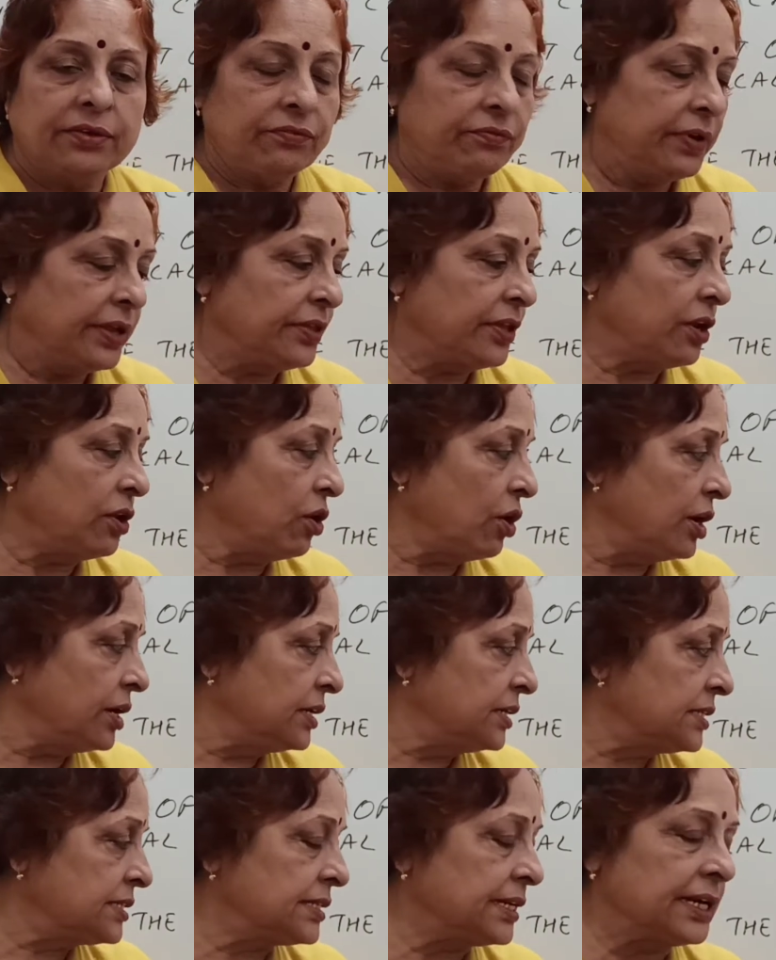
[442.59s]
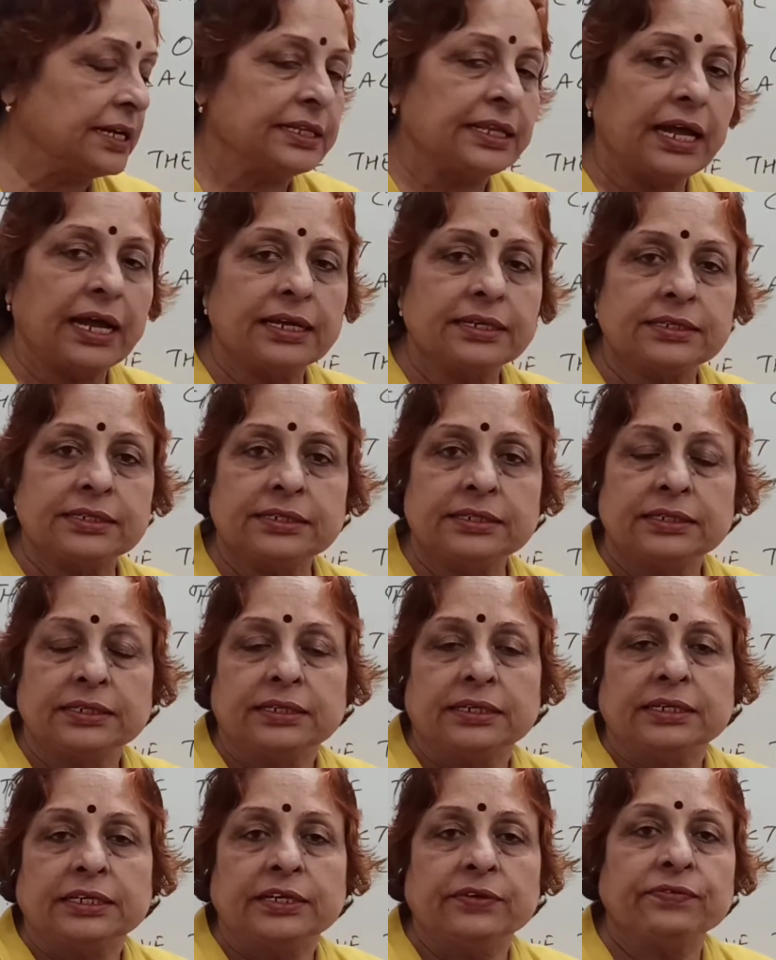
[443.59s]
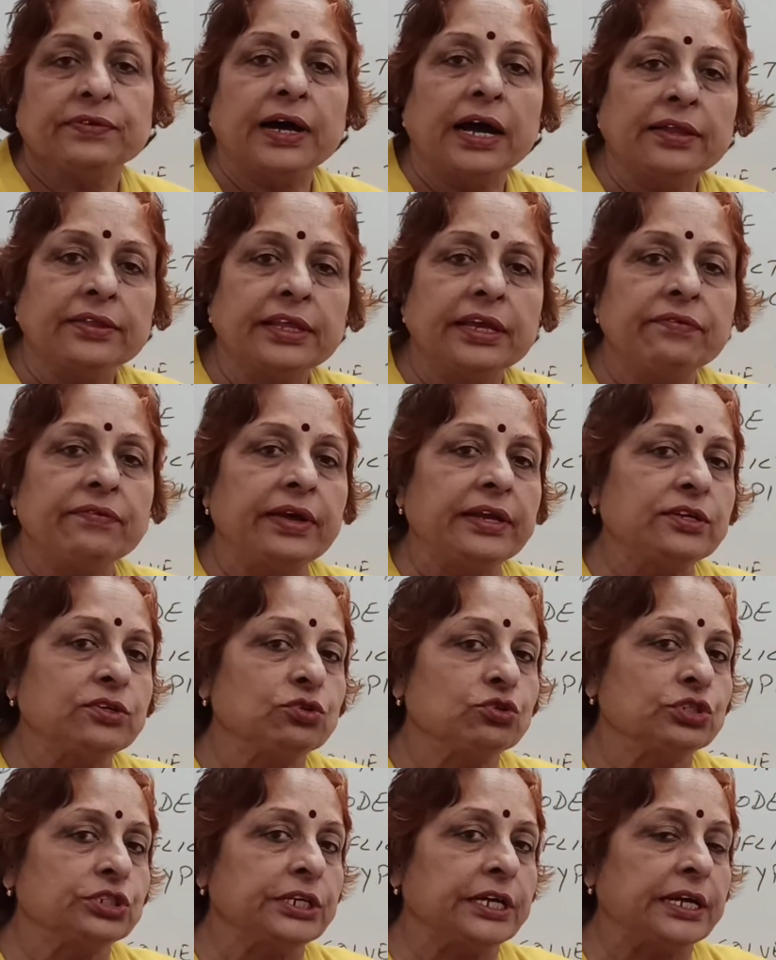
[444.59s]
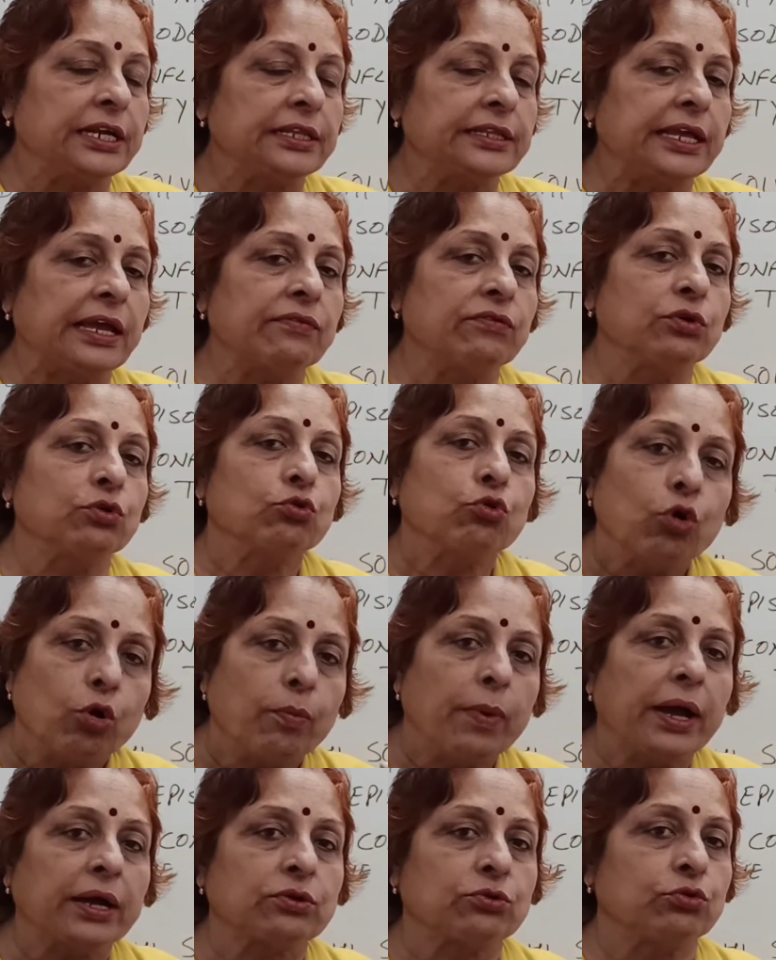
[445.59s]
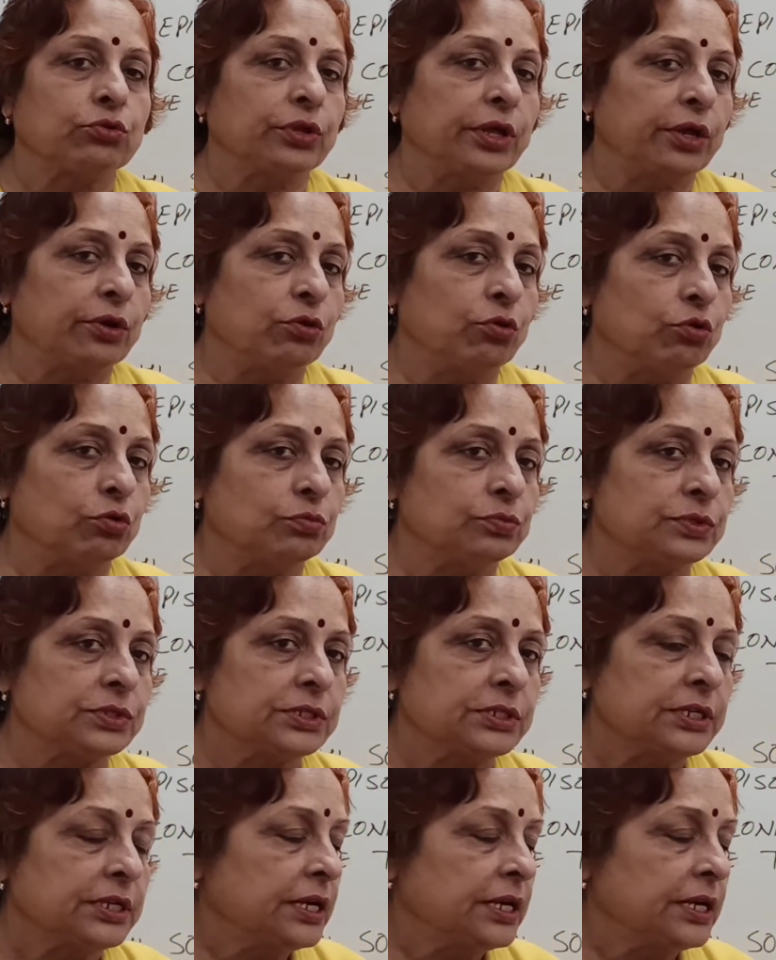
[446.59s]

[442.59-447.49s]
when the lawyers said that if Gandhi went to jail, they would go back to their homes.